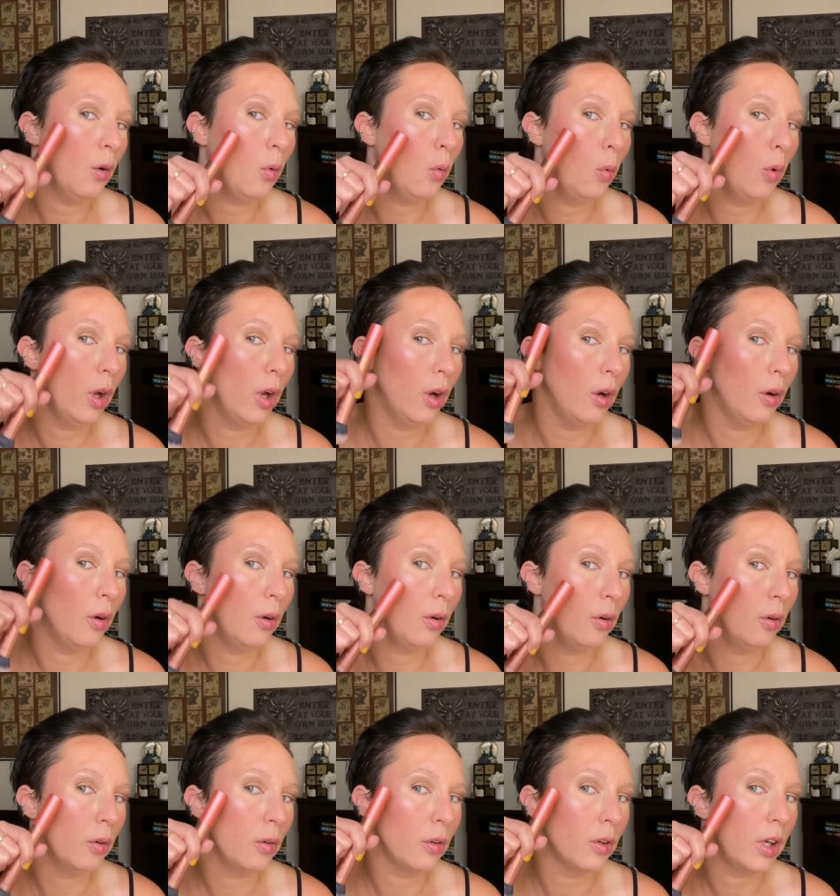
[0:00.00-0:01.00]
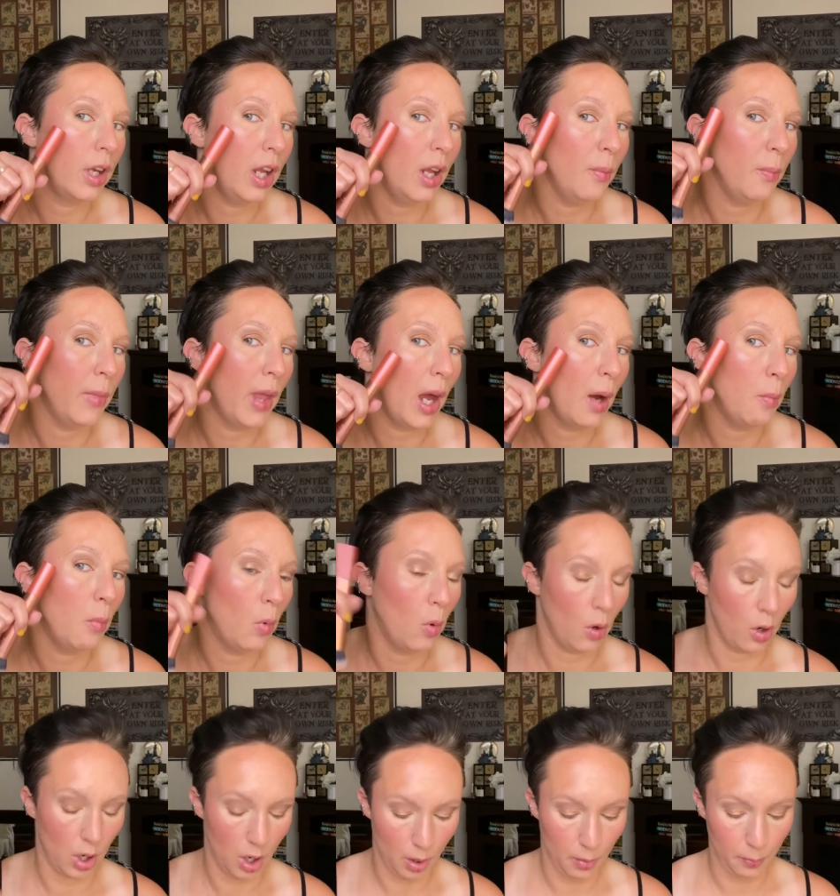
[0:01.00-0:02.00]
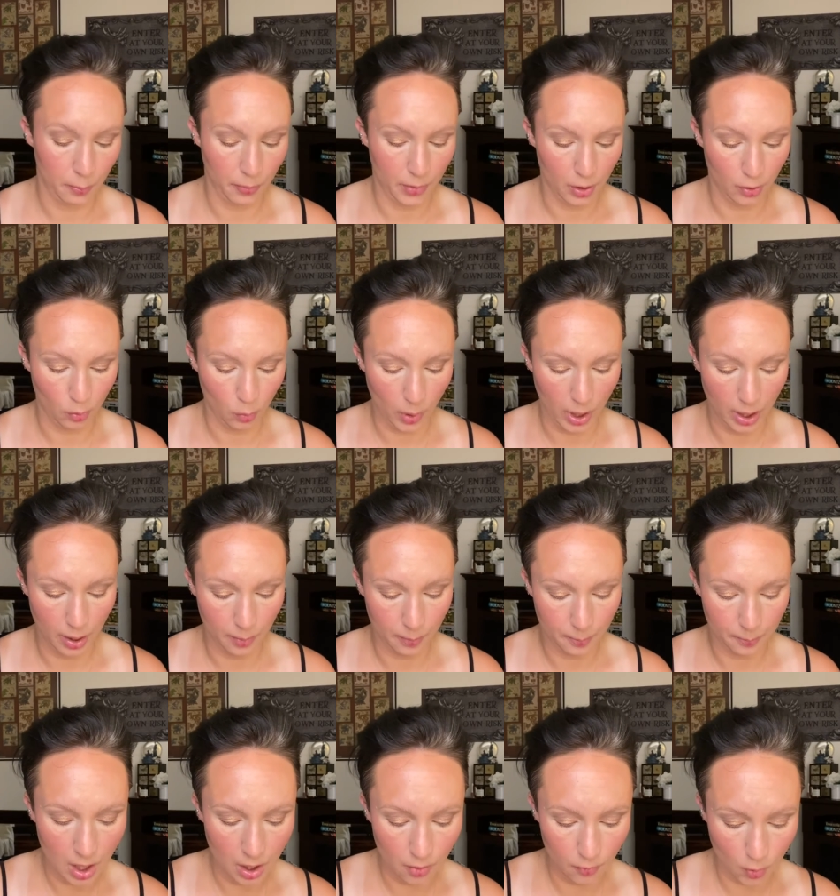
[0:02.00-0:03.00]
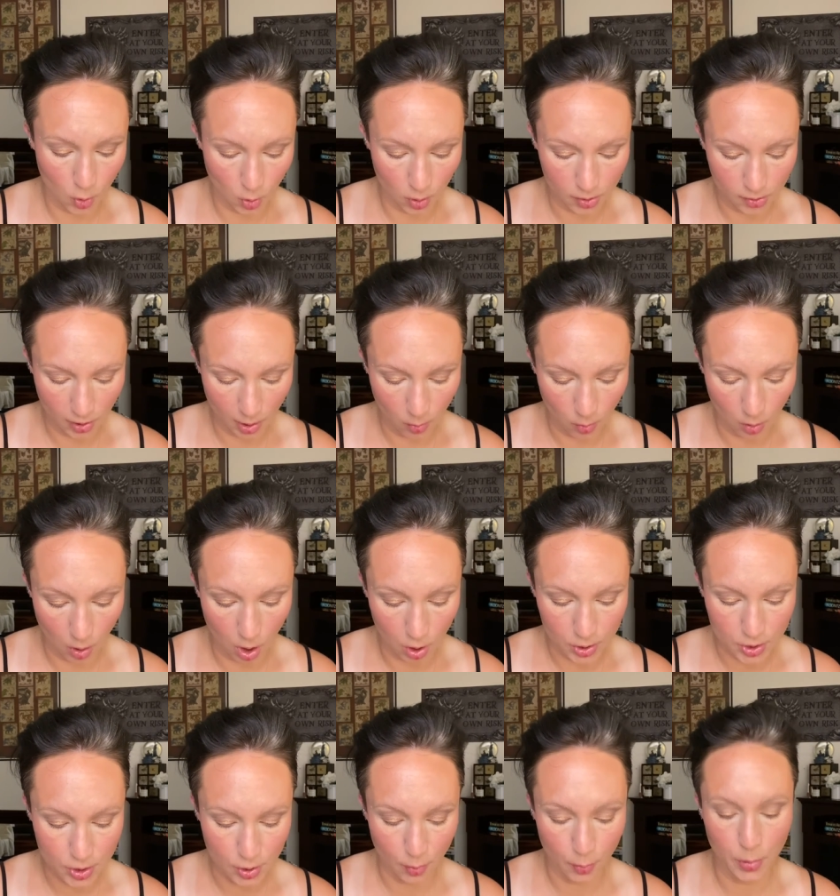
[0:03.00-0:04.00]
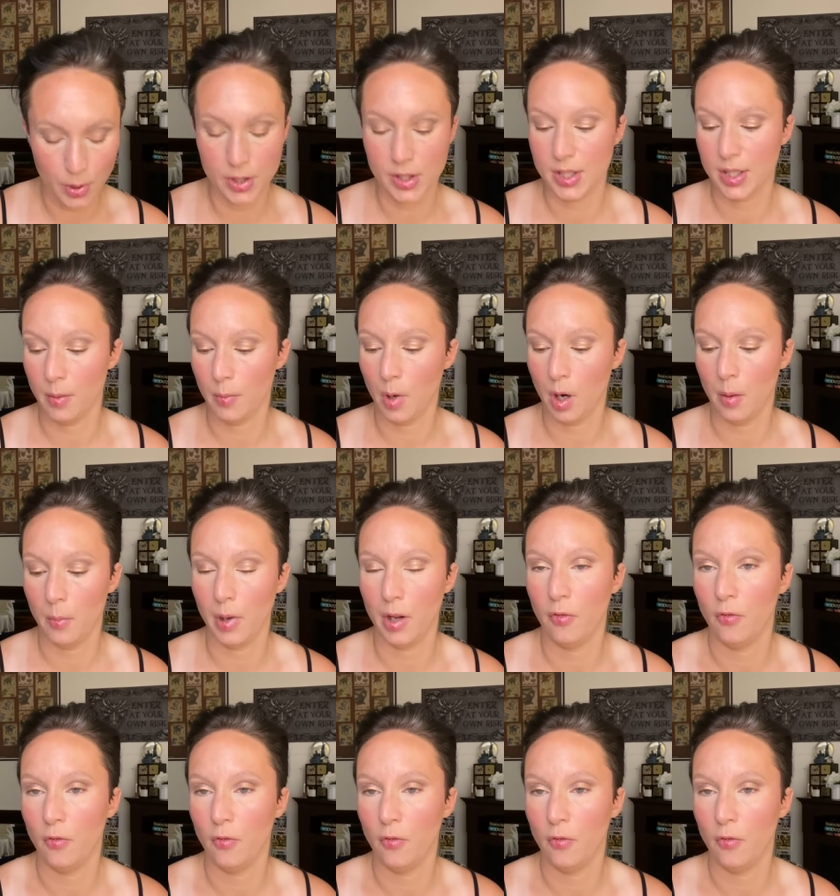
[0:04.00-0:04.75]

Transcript: will keep that more up this way. And of course, I will also put some on my